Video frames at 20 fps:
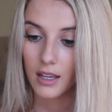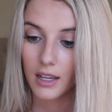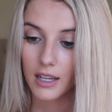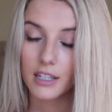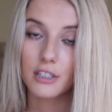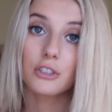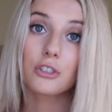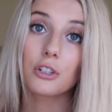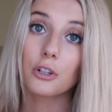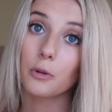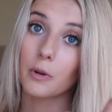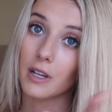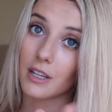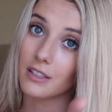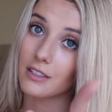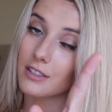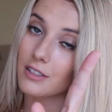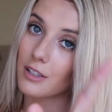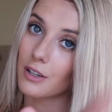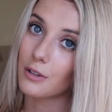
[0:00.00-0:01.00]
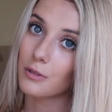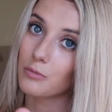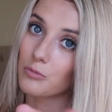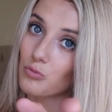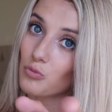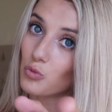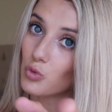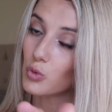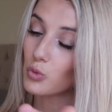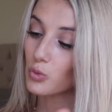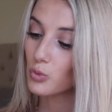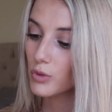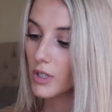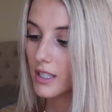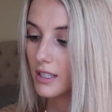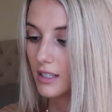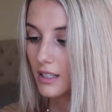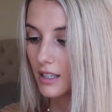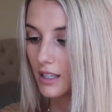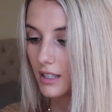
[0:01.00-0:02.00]
Andrew is, so
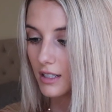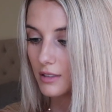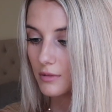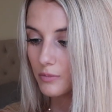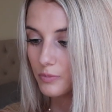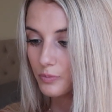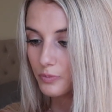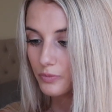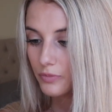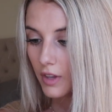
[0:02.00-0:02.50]
good.